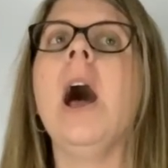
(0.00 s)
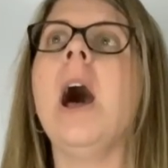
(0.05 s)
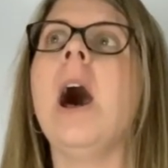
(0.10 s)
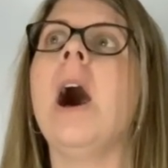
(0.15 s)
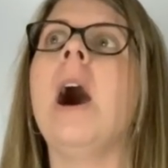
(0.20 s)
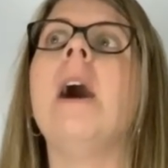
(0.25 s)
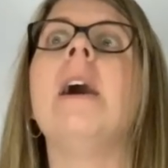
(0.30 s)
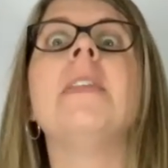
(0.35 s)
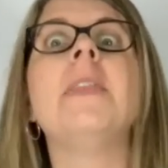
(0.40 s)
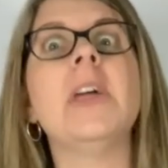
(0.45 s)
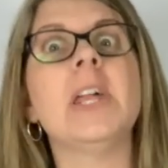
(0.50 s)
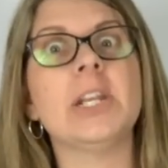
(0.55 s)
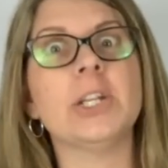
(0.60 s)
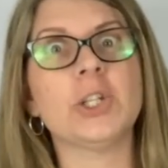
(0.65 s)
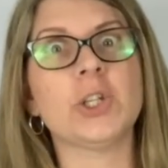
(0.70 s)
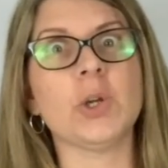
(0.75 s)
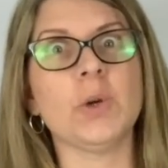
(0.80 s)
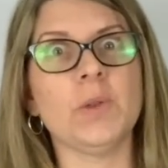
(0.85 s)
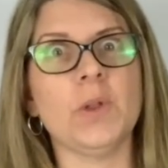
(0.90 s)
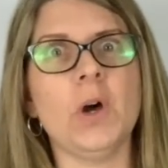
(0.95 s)
Uh, and then I
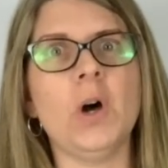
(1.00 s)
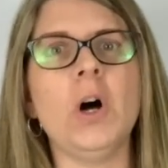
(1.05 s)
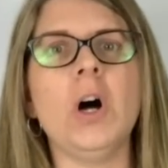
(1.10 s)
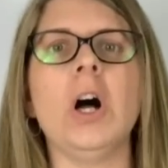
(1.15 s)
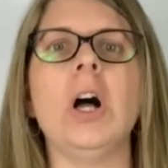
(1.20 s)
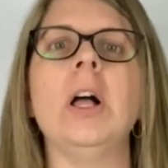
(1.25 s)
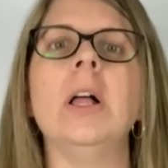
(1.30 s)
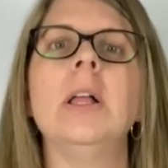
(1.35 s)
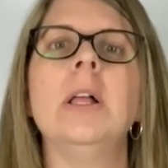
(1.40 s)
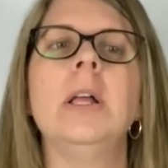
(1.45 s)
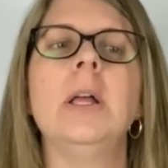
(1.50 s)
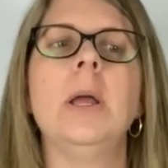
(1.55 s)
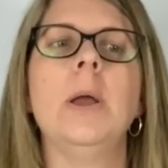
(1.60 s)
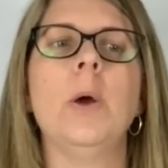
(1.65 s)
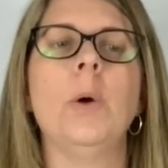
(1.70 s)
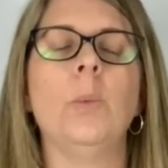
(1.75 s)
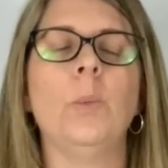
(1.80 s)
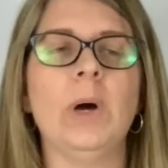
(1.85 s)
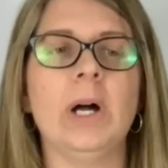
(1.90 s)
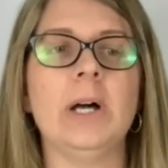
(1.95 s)
show the haul.
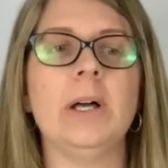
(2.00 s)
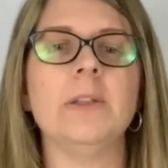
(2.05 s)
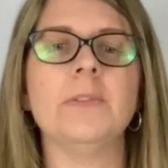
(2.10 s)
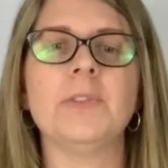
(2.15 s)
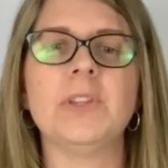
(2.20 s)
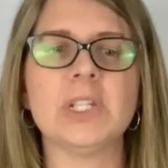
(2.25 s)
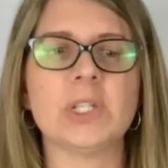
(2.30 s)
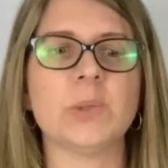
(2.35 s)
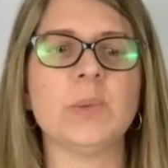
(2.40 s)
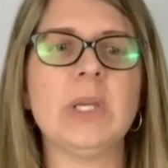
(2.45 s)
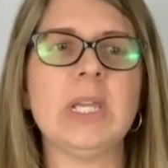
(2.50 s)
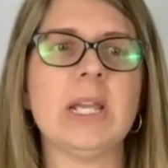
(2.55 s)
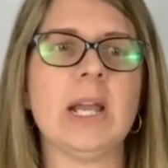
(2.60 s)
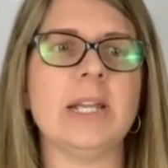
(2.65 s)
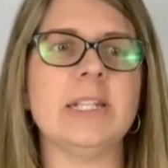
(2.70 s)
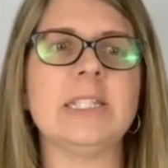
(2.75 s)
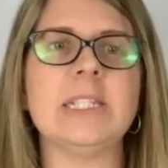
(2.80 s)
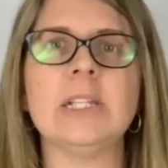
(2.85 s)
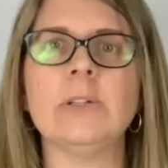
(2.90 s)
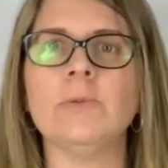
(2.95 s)
Well, this week
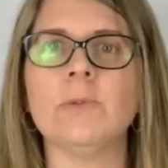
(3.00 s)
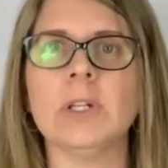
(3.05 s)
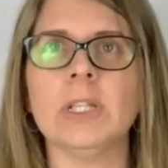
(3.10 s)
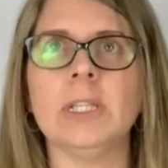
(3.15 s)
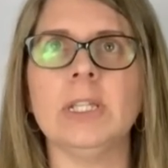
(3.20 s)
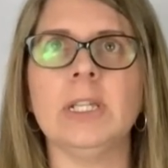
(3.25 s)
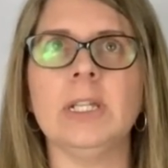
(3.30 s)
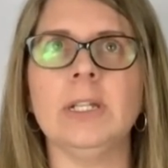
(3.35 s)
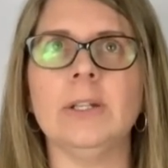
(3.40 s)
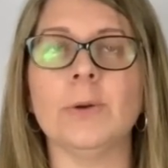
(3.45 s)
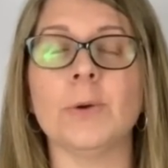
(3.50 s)
I didn't really,